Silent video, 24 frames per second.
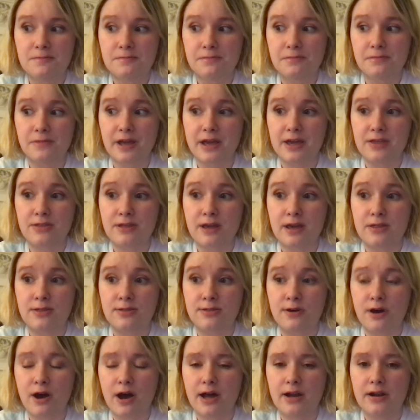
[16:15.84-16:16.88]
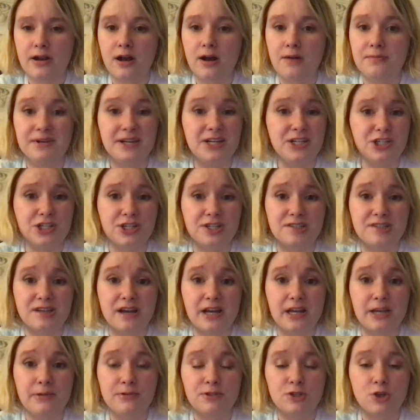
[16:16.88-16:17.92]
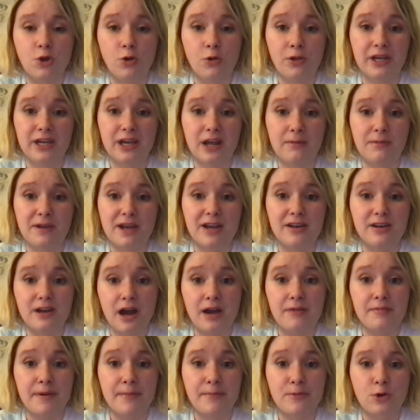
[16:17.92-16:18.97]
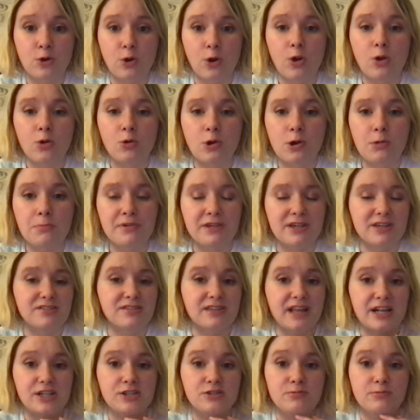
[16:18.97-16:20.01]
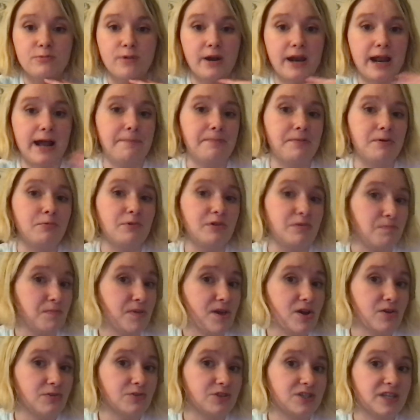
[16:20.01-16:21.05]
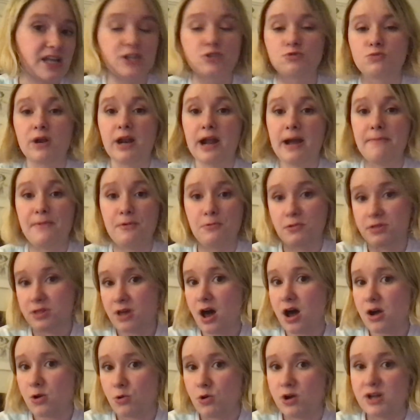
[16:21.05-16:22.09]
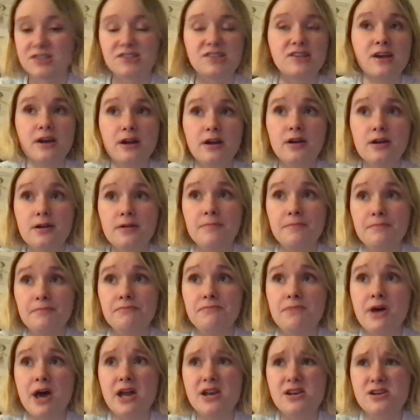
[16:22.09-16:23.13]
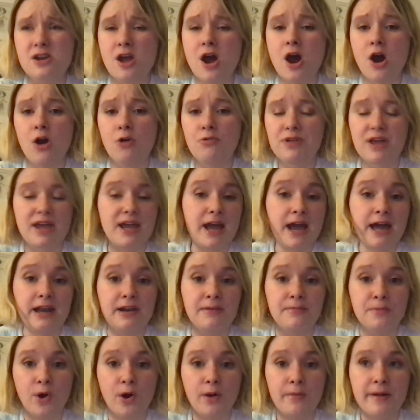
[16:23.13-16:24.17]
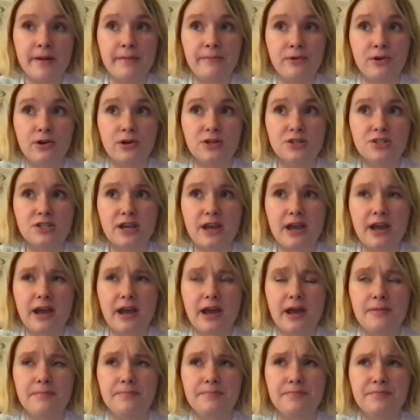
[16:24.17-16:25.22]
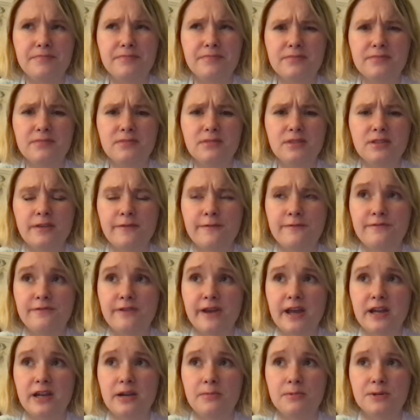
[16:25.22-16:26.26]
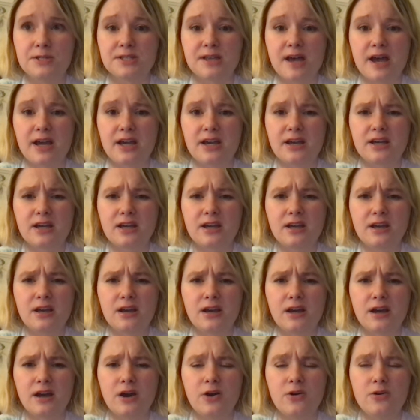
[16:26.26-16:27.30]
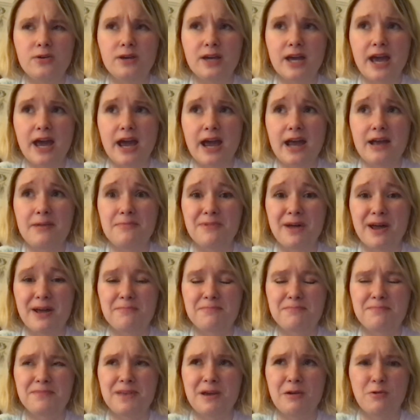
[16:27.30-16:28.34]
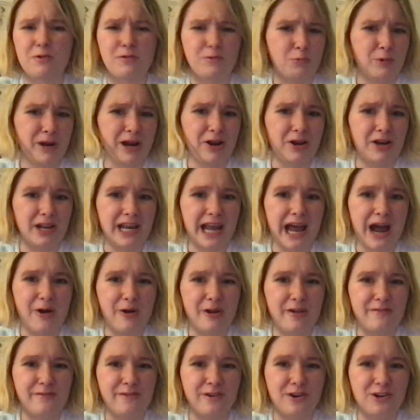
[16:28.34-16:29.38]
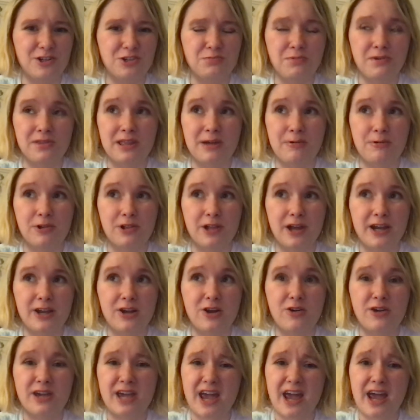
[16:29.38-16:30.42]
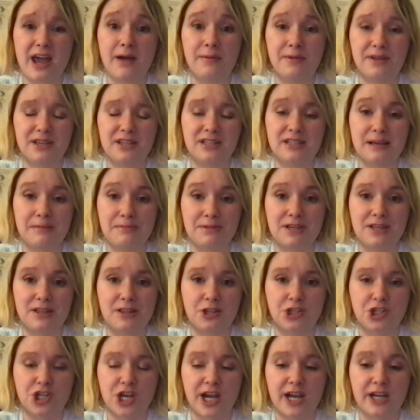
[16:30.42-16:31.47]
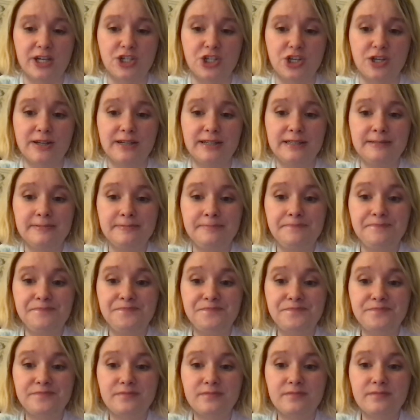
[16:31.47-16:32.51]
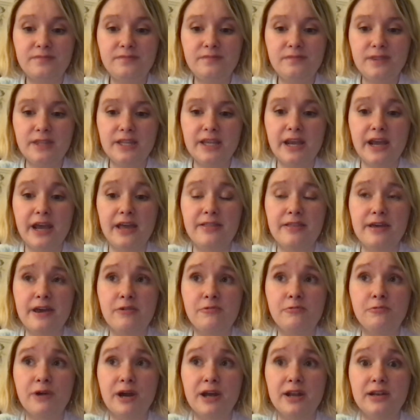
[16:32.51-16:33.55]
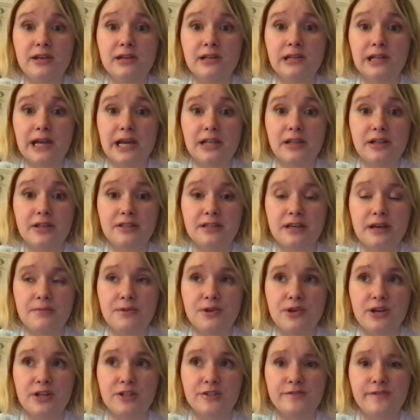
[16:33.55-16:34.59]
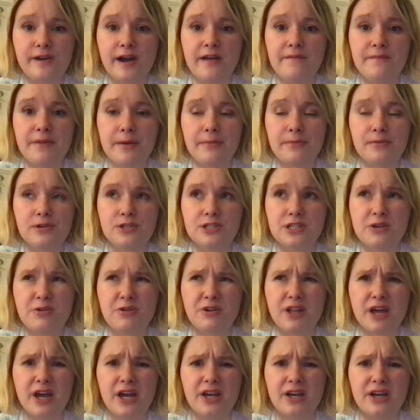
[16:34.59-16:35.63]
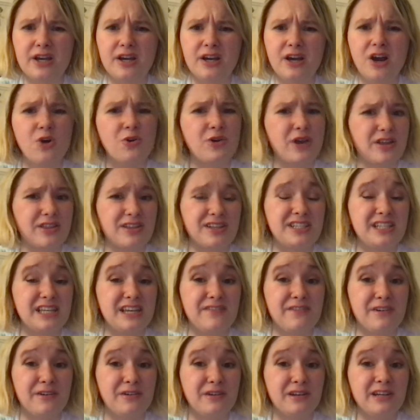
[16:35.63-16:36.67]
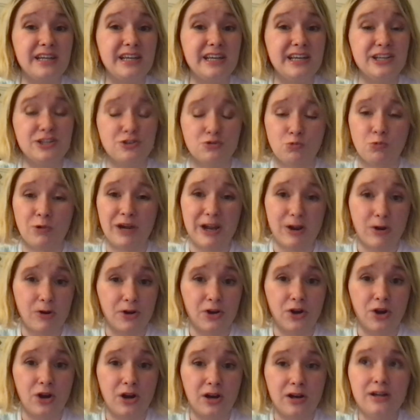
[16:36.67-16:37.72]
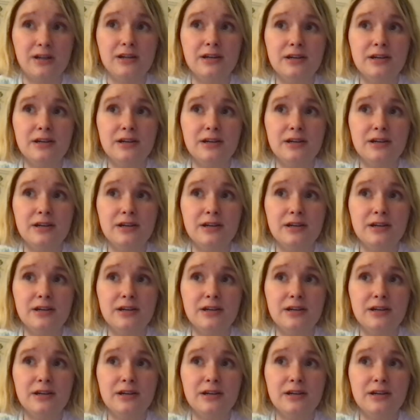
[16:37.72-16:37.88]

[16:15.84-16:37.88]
Like, they thought Nijigasaki was only going to be a 9-member girl group because that's what happened with Muse, that's what happened with Aqours. But no, they added more members, and the fandom was like, okay, like, they were weirded out at first, but they were like, okay, I'm accepting the change. And then when Liella debuted as 5 members, they were like, okay, this even is weirder,